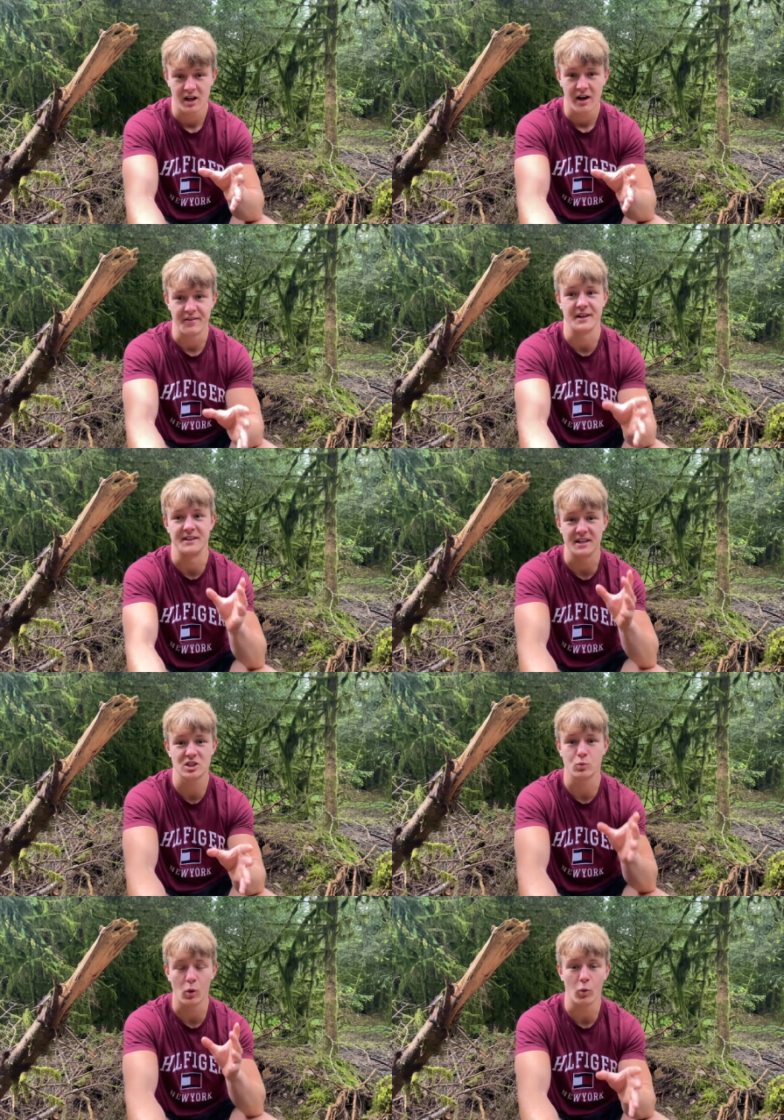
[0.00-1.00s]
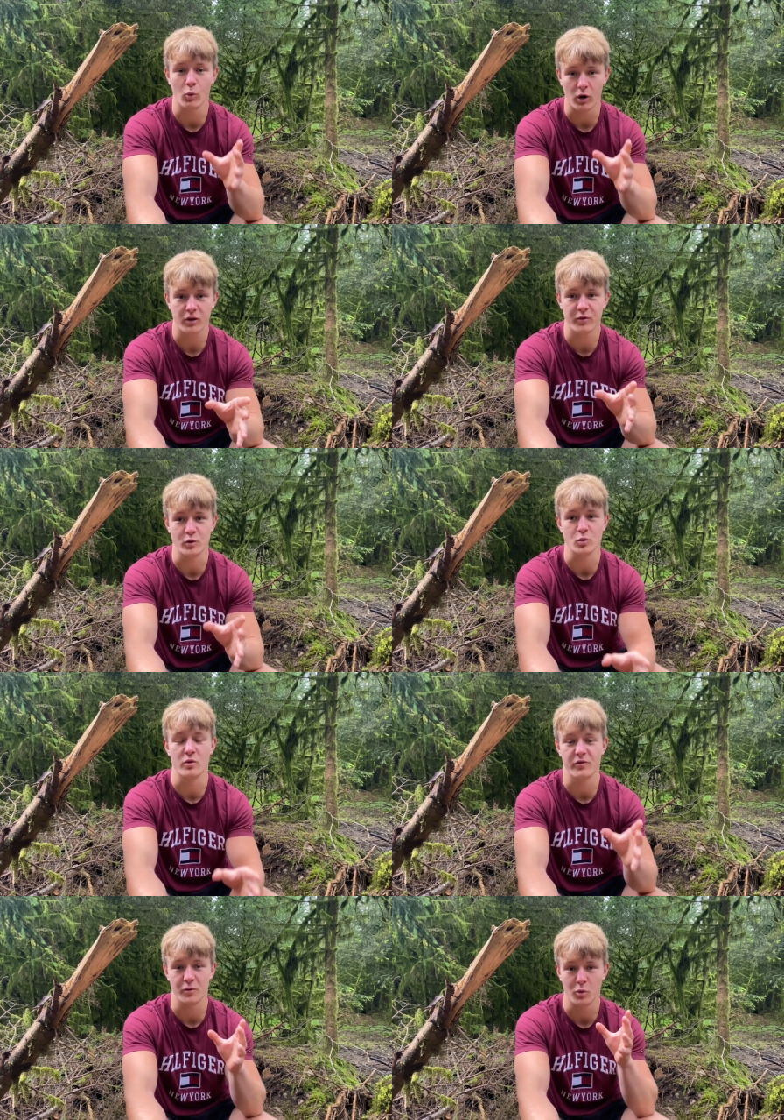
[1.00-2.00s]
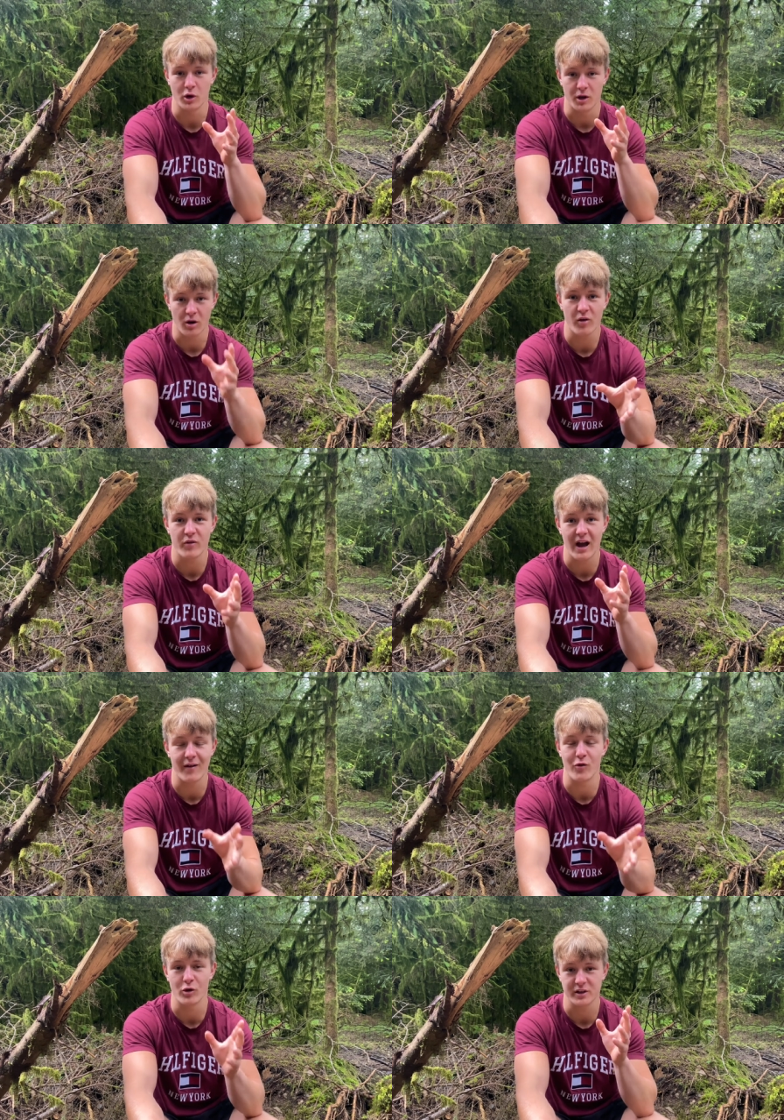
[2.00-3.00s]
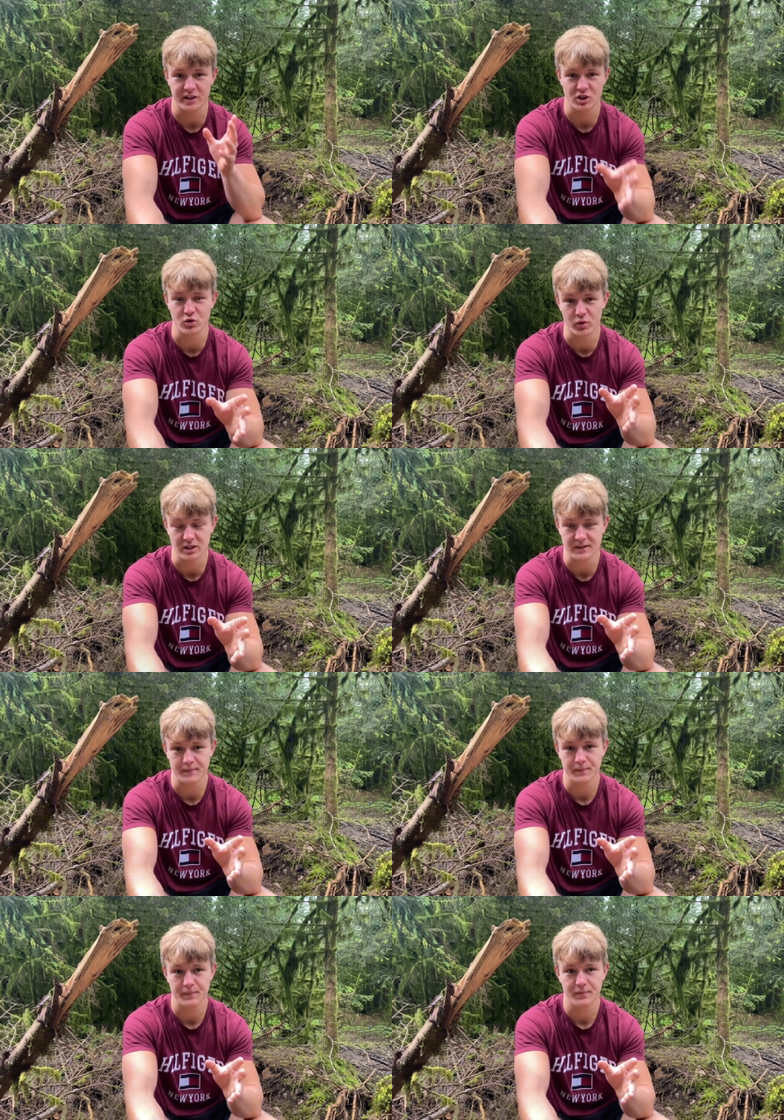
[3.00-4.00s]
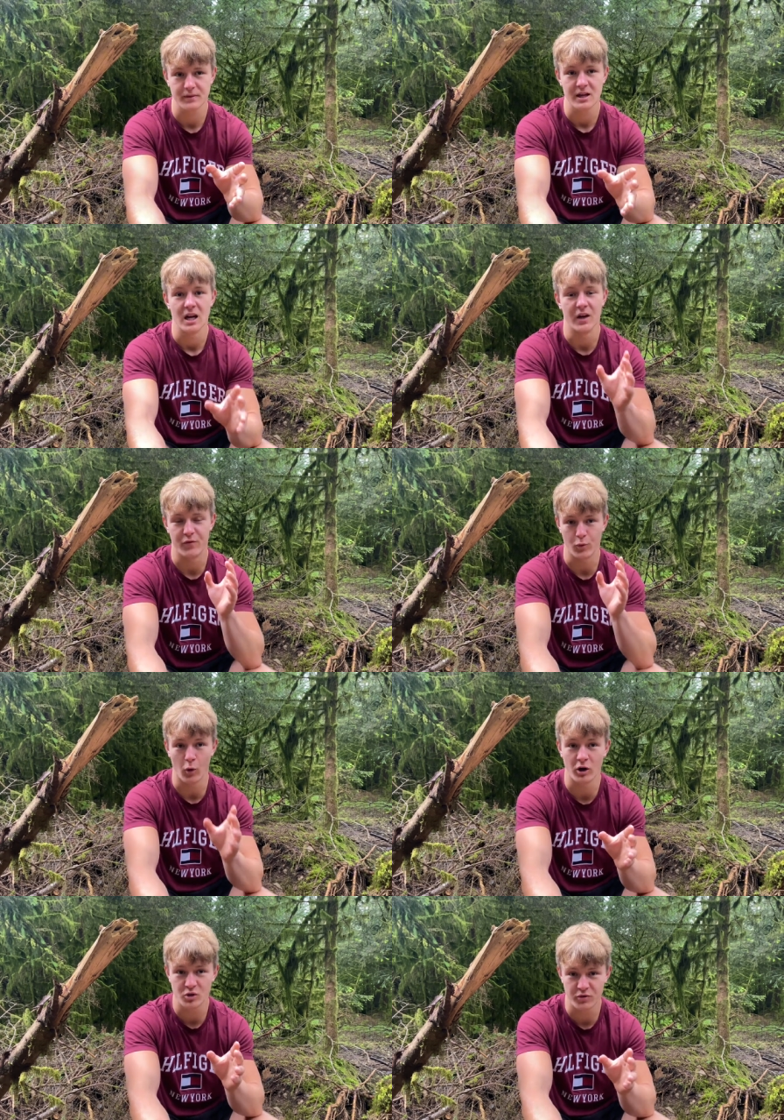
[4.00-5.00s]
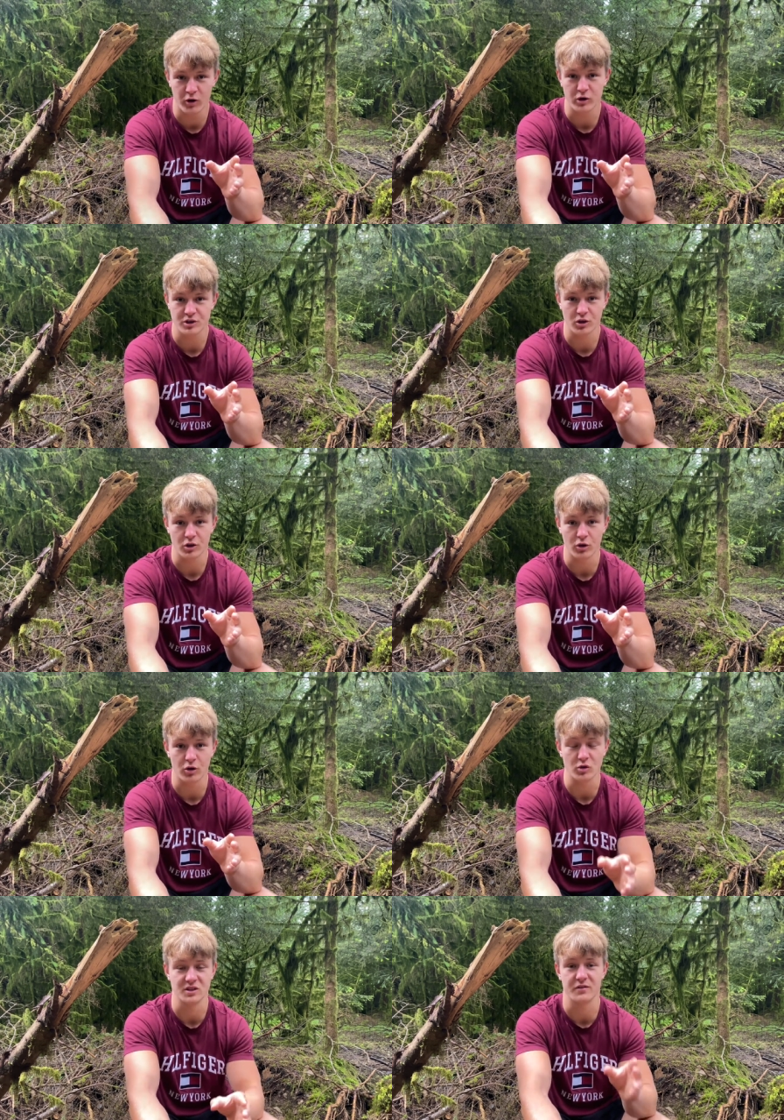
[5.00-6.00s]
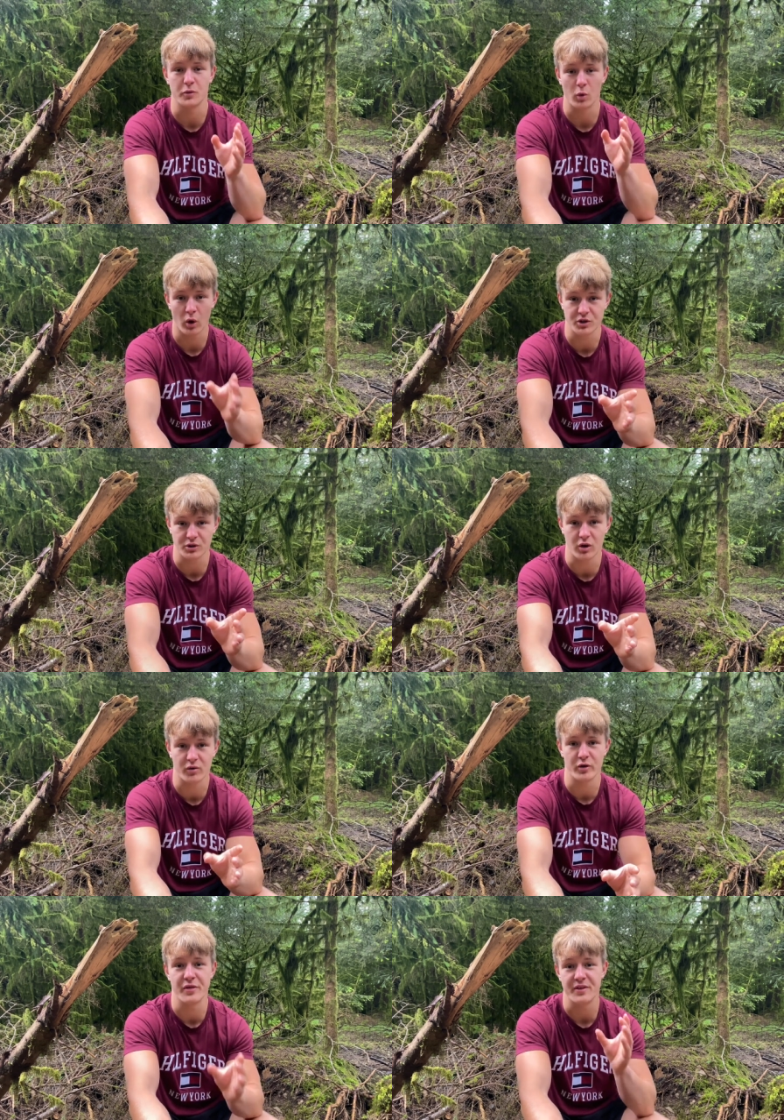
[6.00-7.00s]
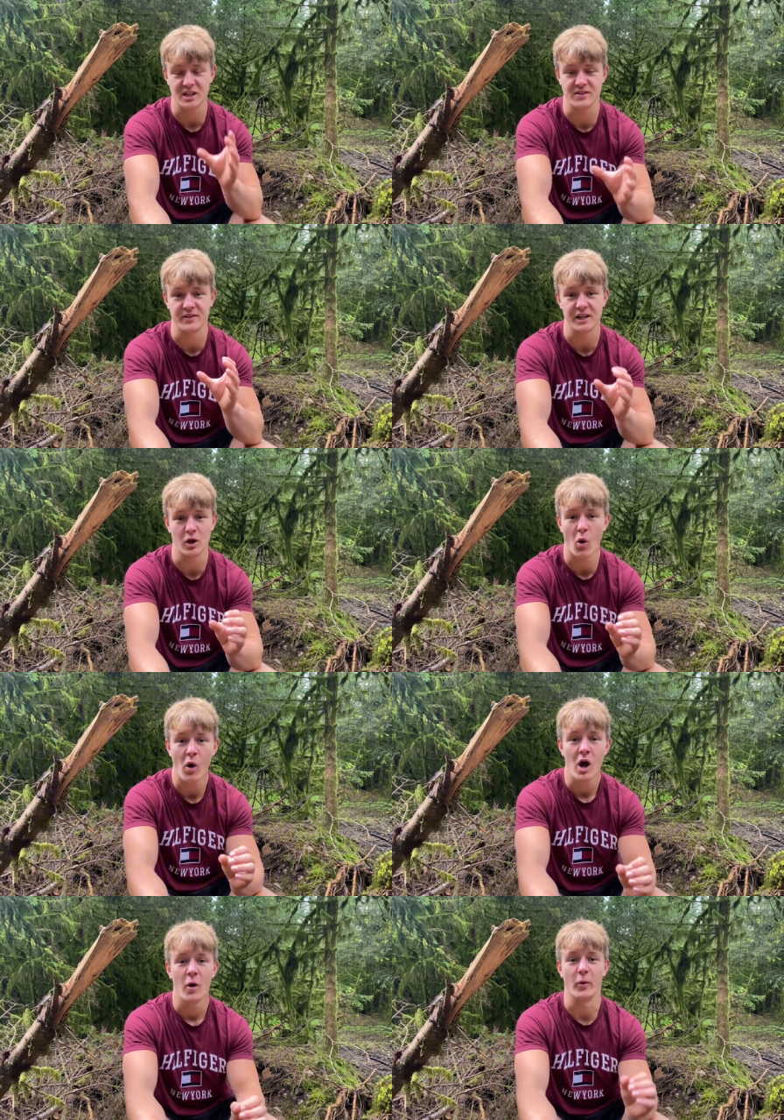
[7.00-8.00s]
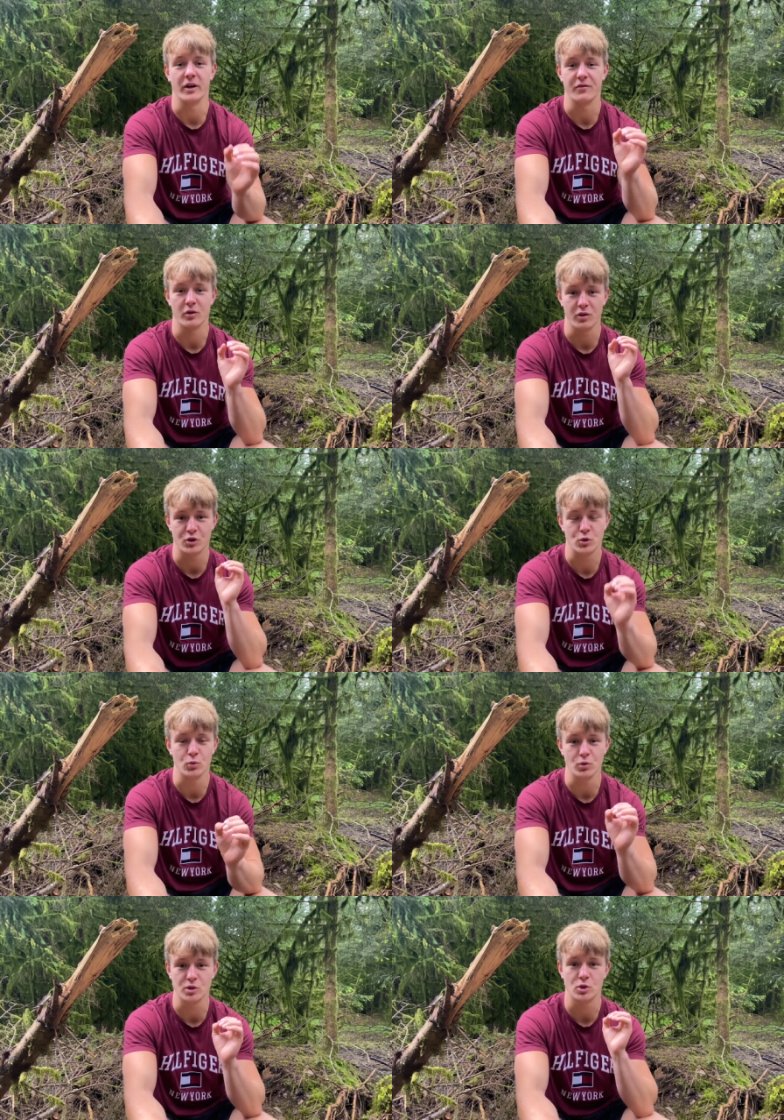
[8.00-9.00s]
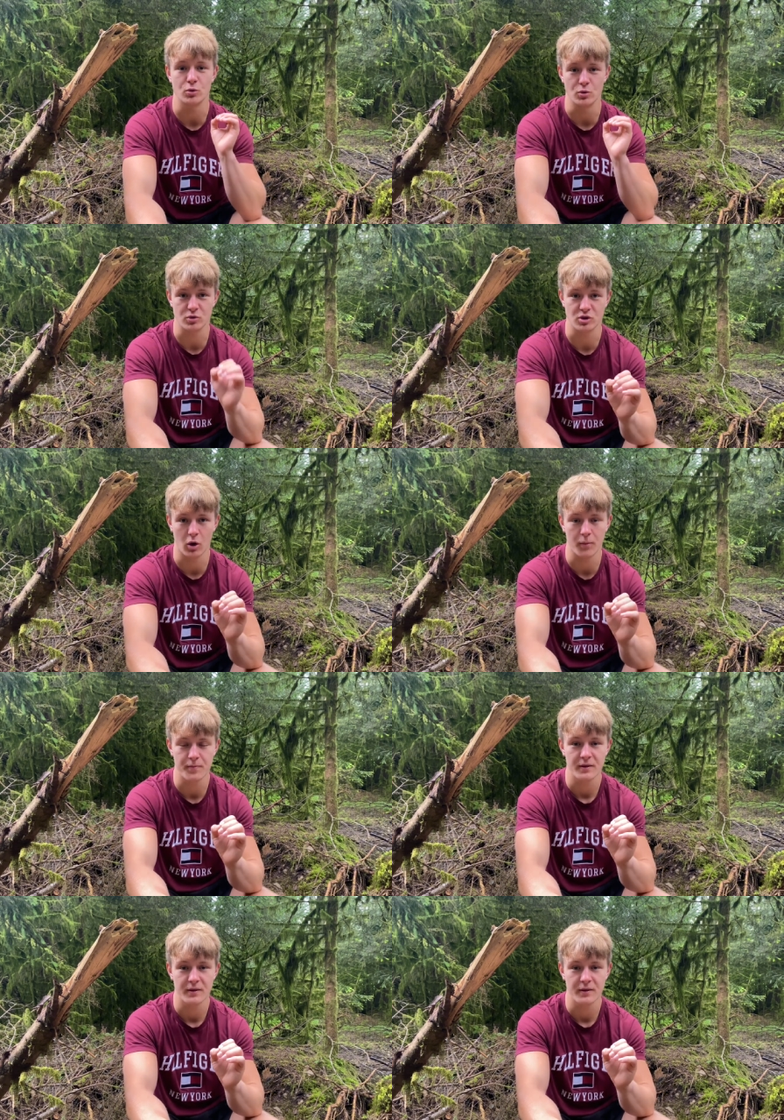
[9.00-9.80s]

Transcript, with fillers: that this will work for you if you put enough effort into it. If you want to focus on girls, if you want a girlfriend, this video will give you the tools to do so.